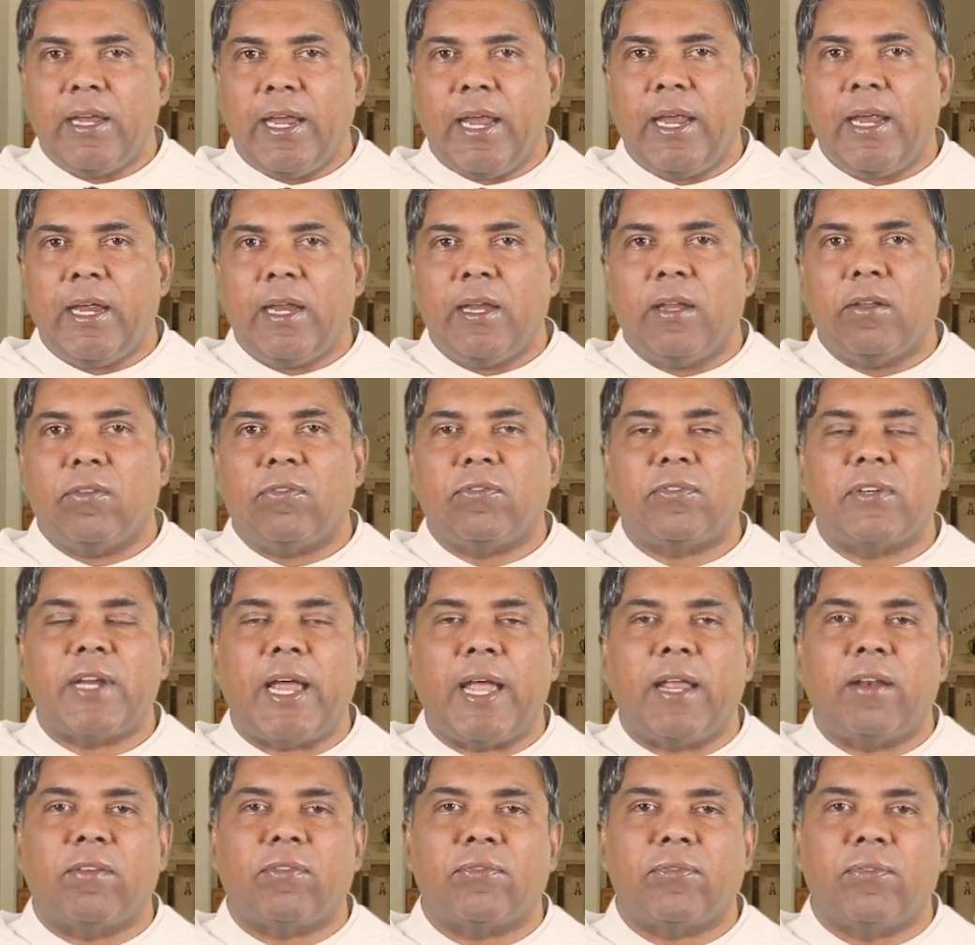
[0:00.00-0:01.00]
A
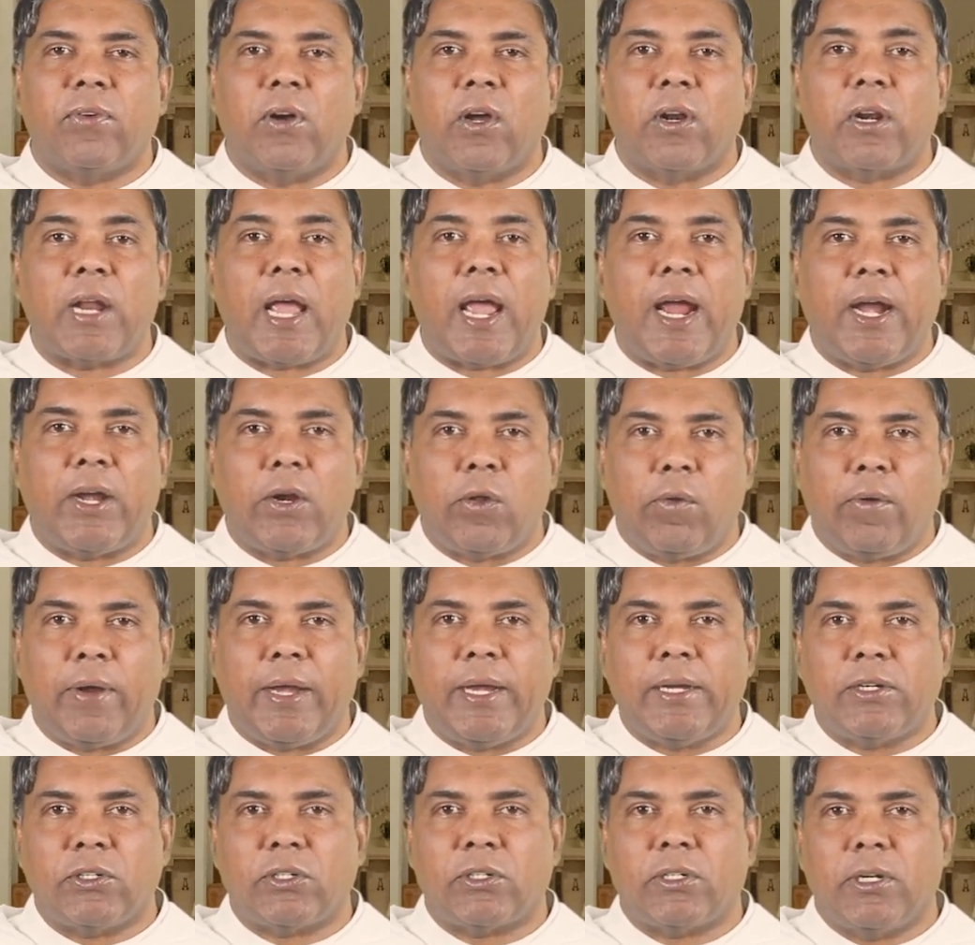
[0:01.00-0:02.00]
stands for
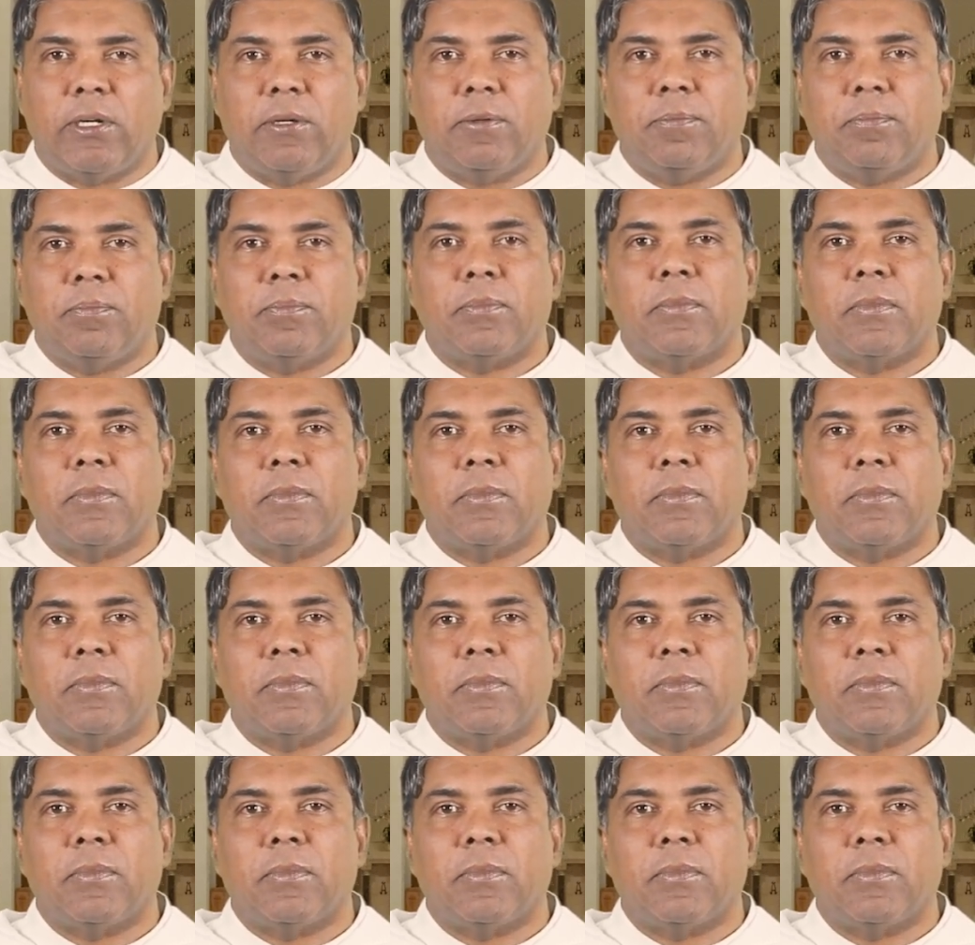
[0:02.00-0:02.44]
adoration,